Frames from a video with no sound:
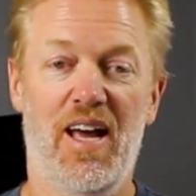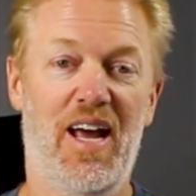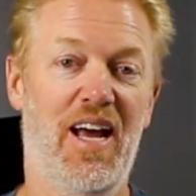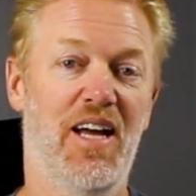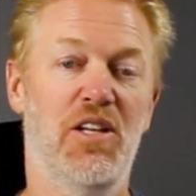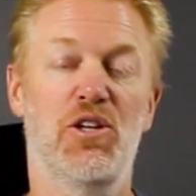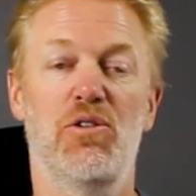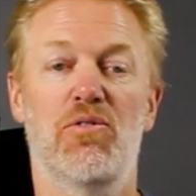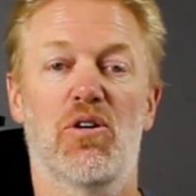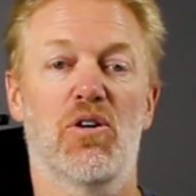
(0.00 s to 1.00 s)
and
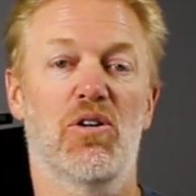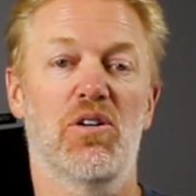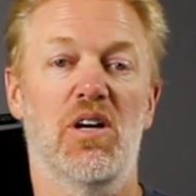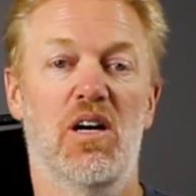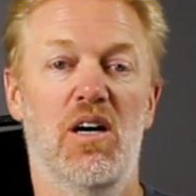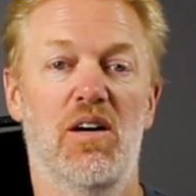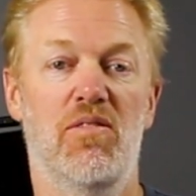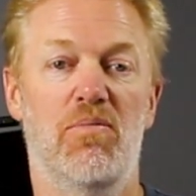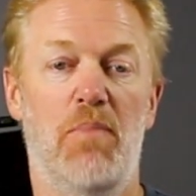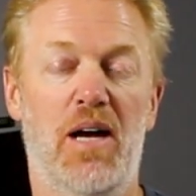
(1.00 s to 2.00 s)
you've heard
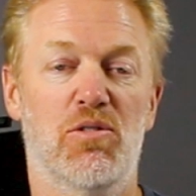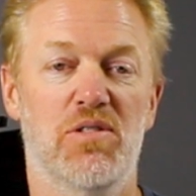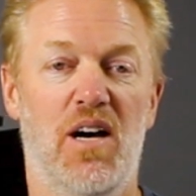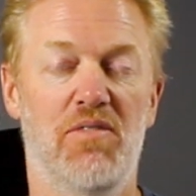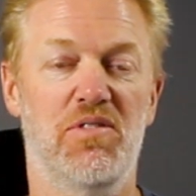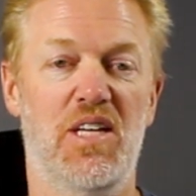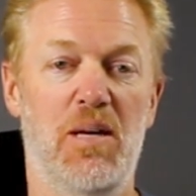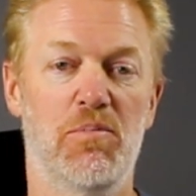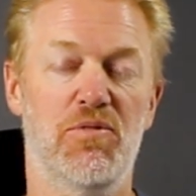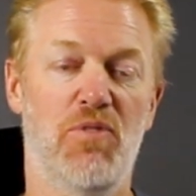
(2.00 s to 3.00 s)
of Microsoft
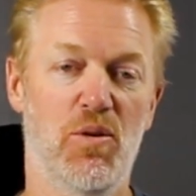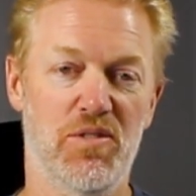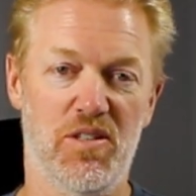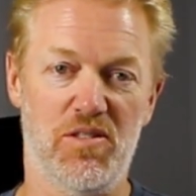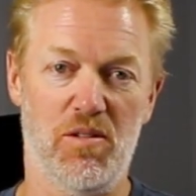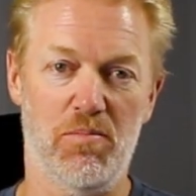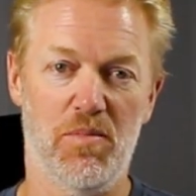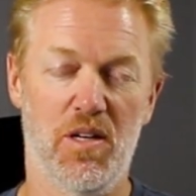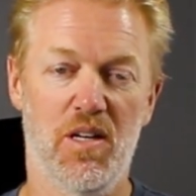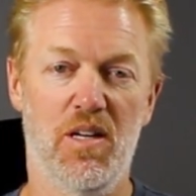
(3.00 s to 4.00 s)
Teams phone system,
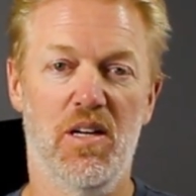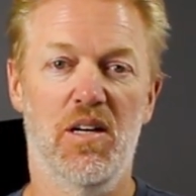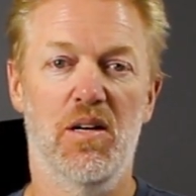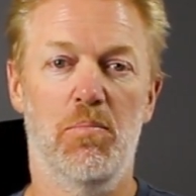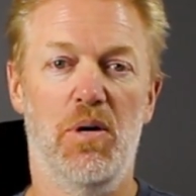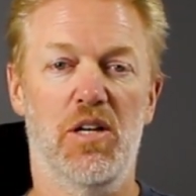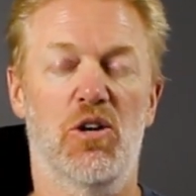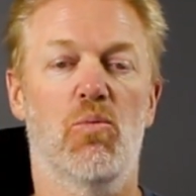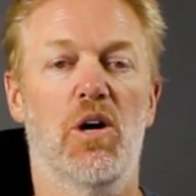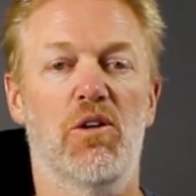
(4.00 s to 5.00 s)
but
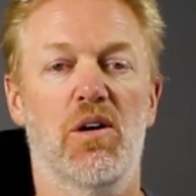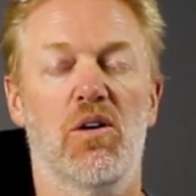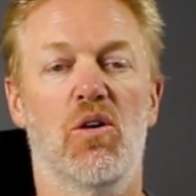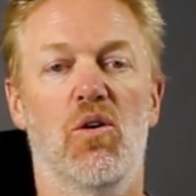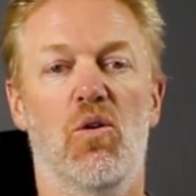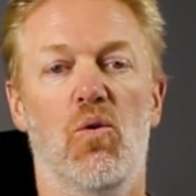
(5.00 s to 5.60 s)
you're wondering,